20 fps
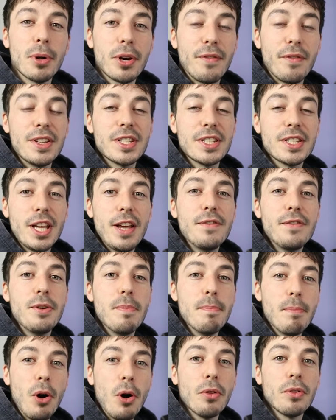But if it
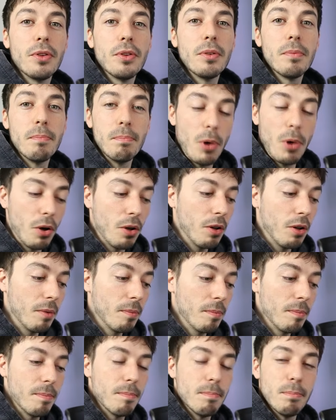saves you
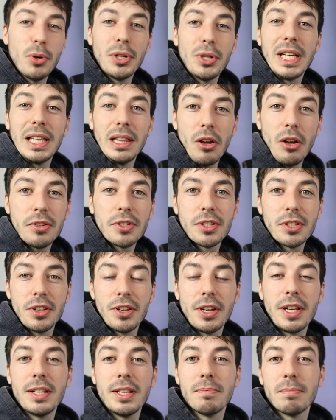more money lost
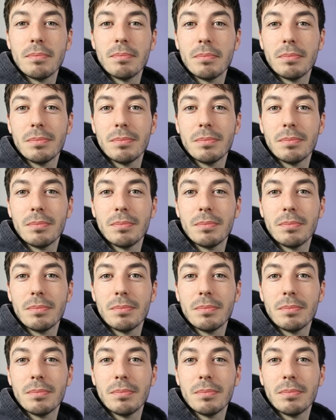than it